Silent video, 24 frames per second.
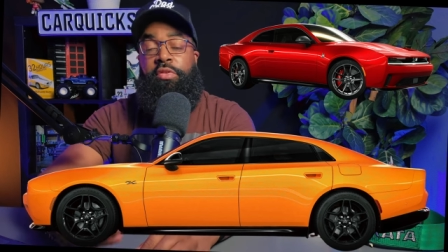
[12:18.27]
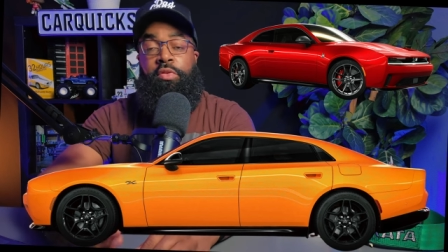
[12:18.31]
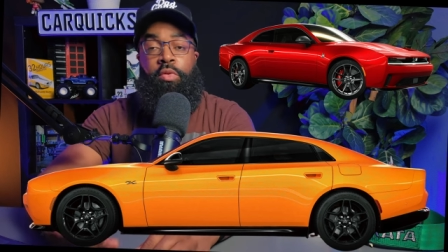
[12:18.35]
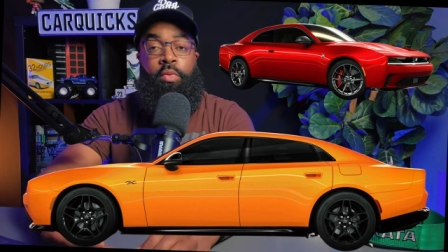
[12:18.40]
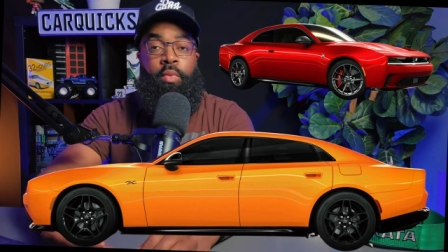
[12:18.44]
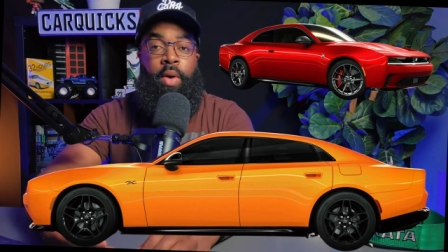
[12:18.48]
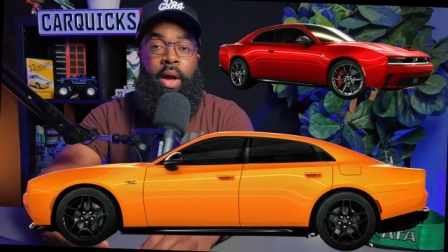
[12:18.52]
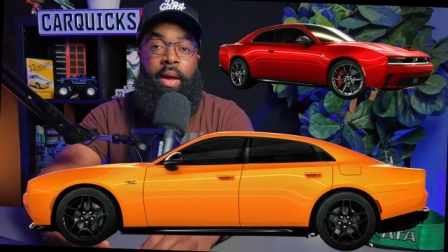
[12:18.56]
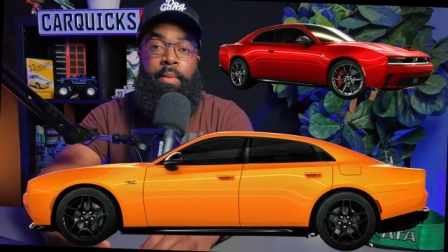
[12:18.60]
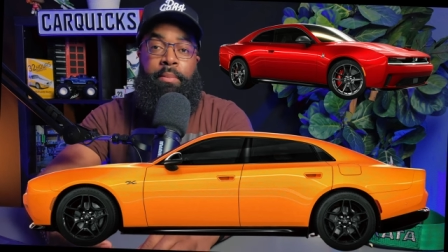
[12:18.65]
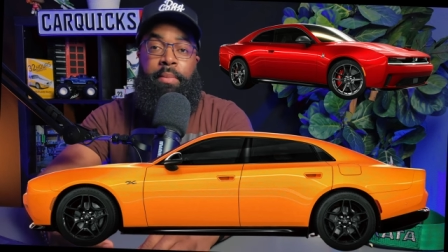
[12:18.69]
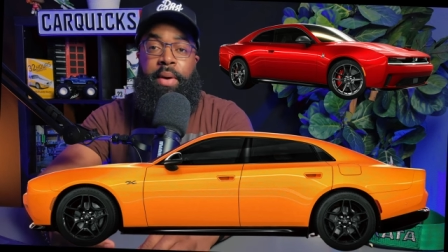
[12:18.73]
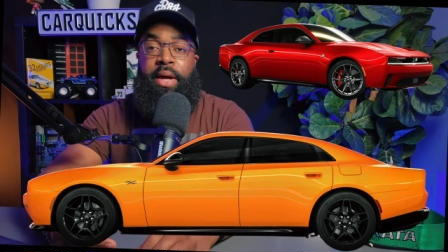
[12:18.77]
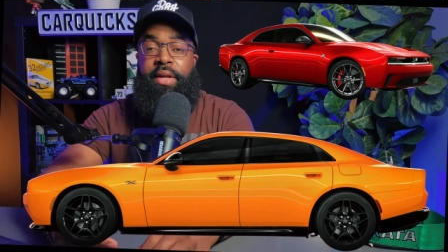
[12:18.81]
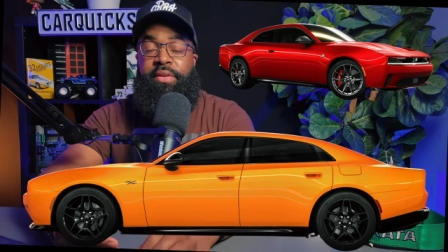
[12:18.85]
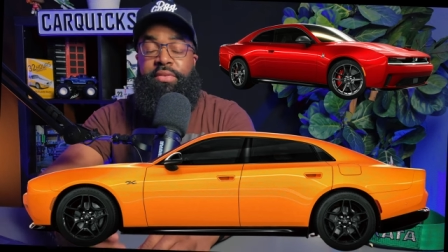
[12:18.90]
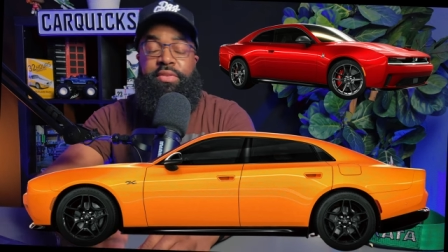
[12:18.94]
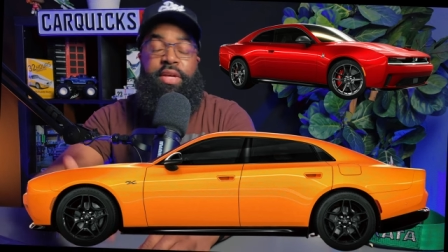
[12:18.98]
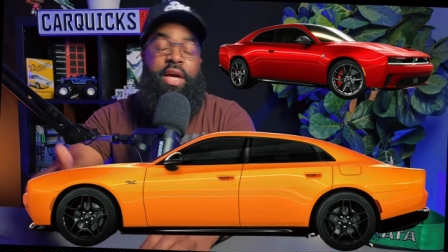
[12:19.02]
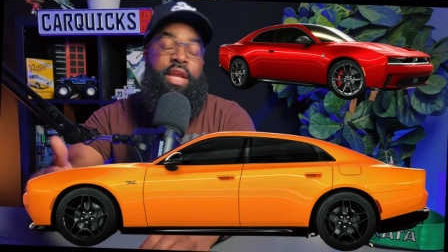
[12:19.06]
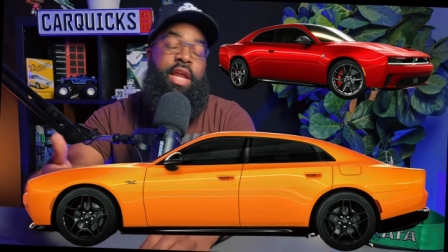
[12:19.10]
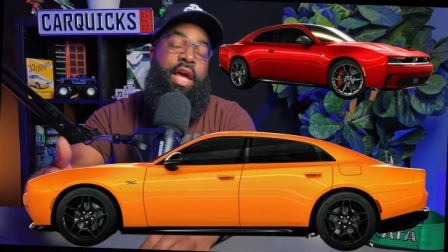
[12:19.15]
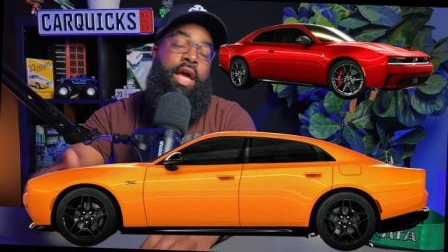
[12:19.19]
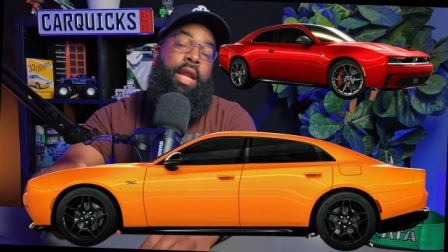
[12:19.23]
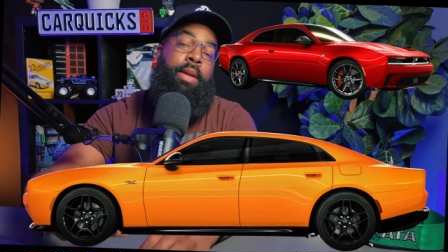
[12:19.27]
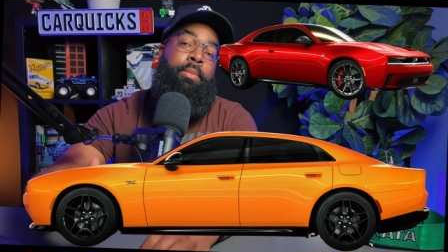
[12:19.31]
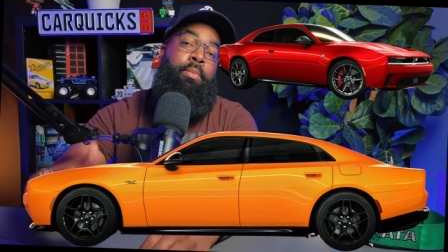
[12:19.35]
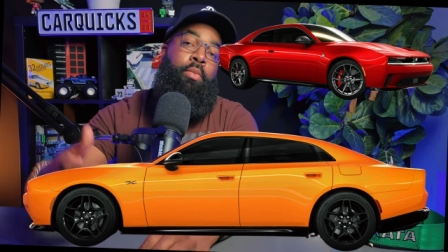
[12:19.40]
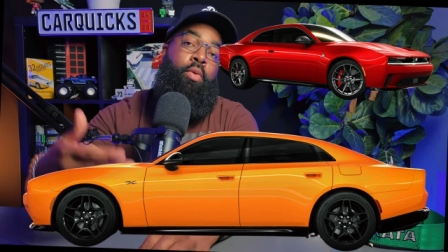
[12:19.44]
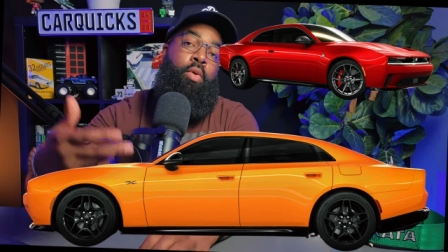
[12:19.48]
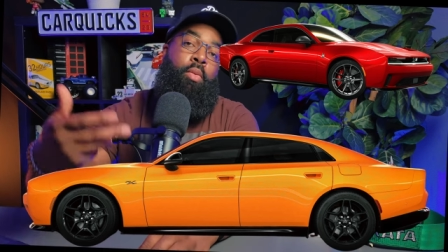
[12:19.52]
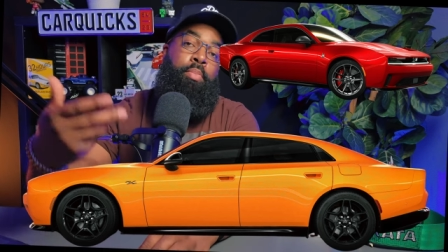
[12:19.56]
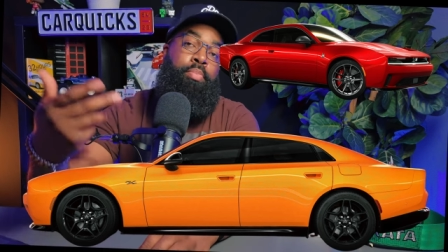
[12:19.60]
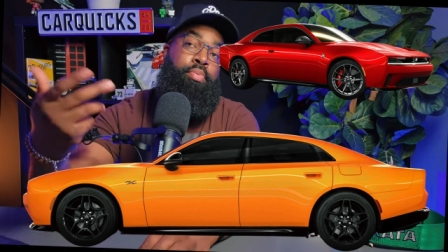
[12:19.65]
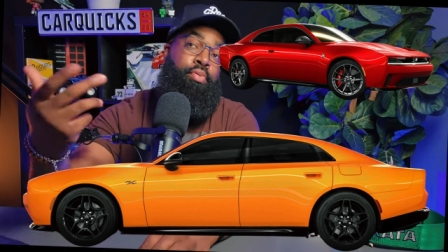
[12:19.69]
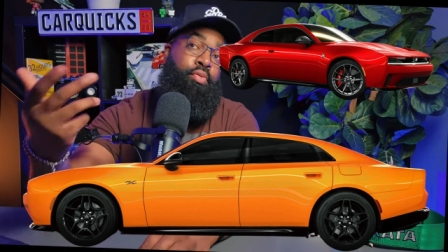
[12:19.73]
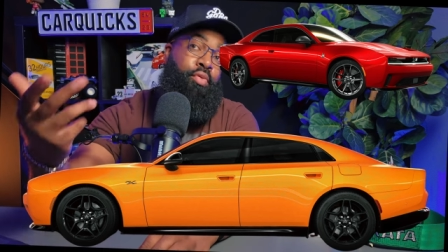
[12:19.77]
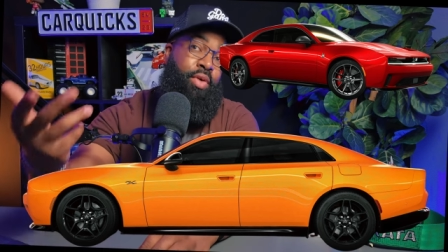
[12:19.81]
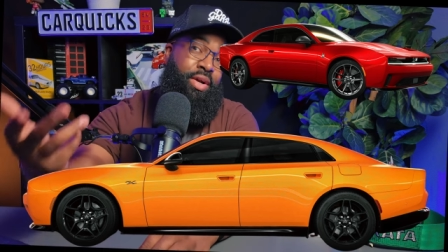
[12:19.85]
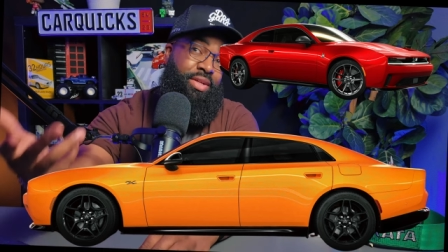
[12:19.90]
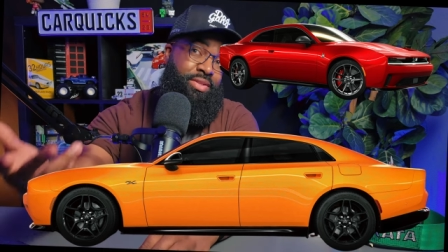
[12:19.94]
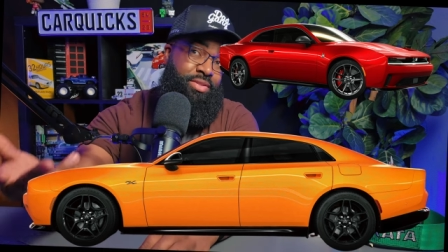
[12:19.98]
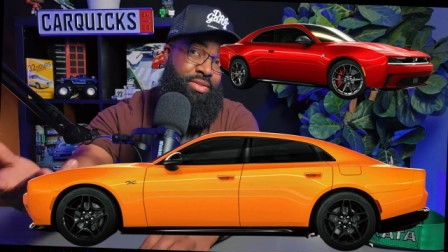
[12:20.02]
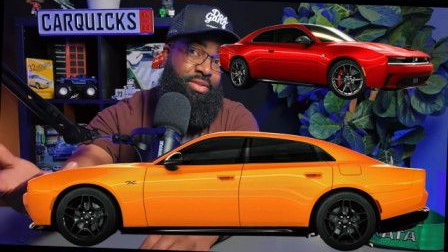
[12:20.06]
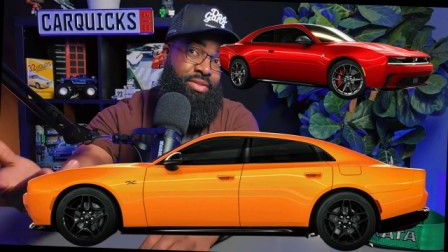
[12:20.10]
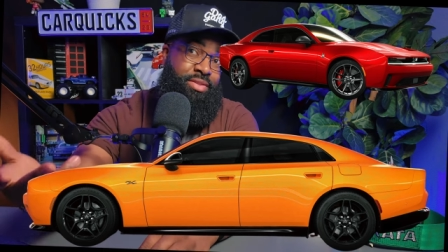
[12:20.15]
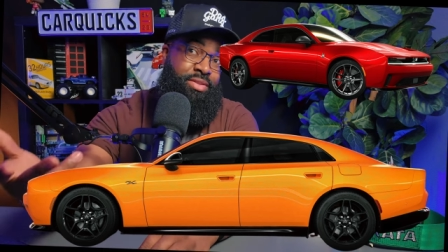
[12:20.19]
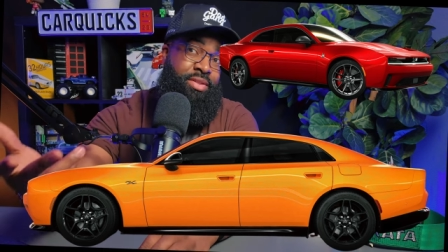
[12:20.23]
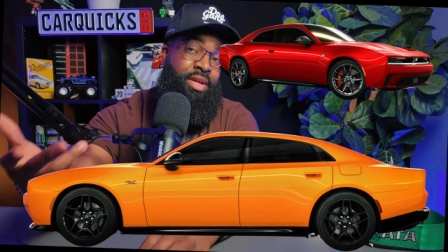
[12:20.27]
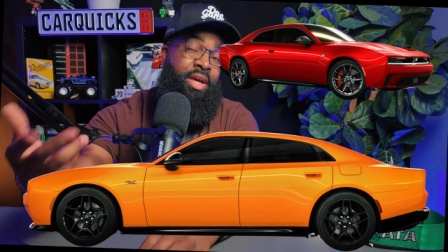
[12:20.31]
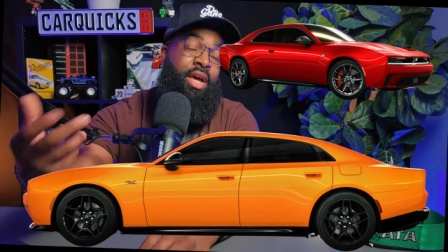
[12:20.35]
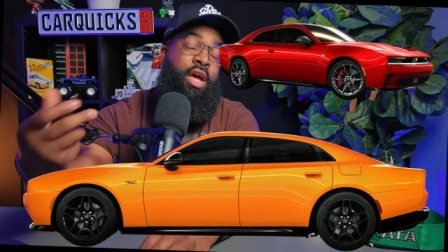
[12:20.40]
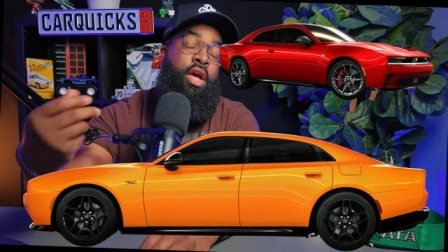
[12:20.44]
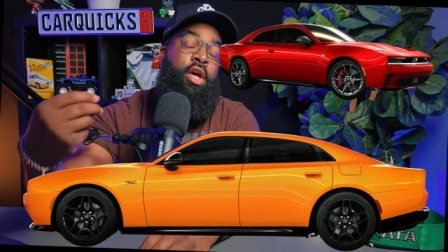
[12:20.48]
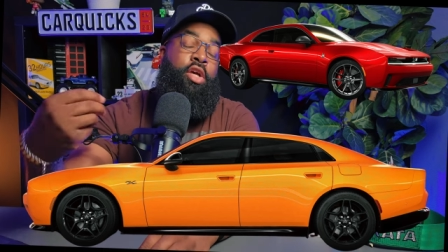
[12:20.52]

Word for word: the wide bodies, kind of had a more presence,